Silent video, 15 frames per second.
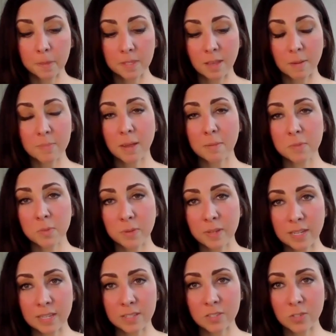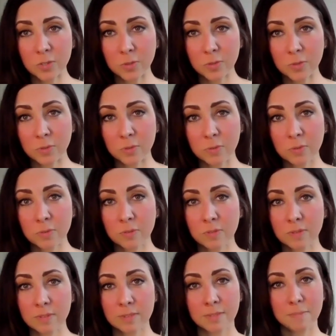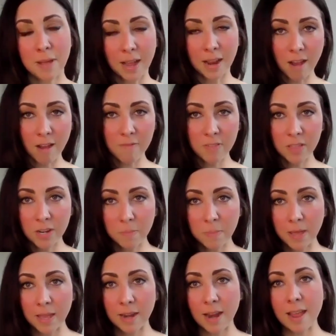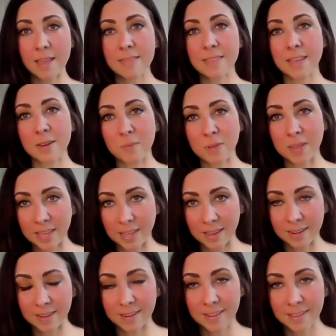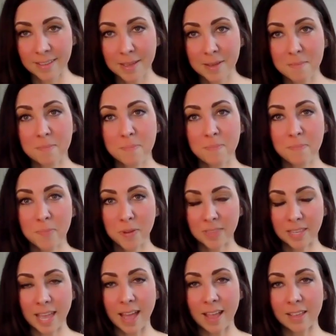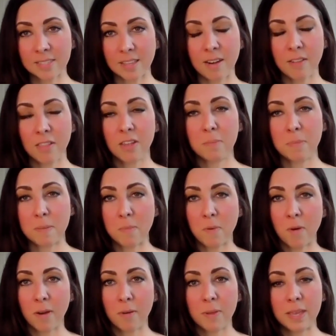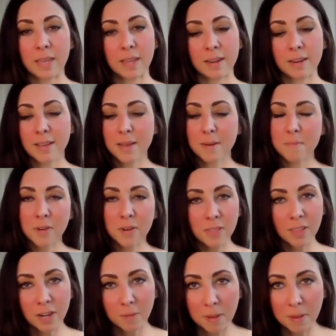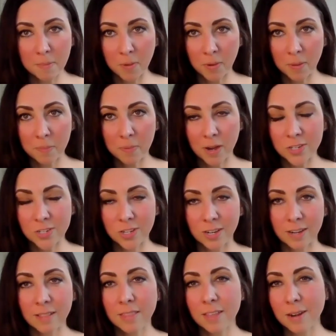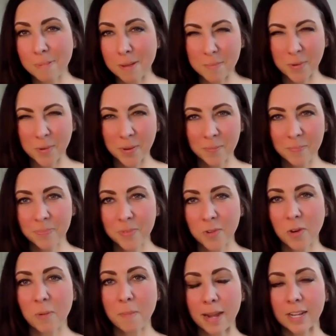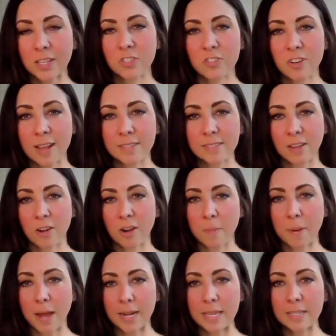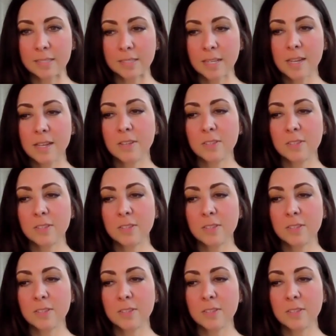Sometimes we need to back off a little bit, and then we can put the gas on a little bit more. We can put a little bit more pressure and a little bit more hormetic stress on our bodies.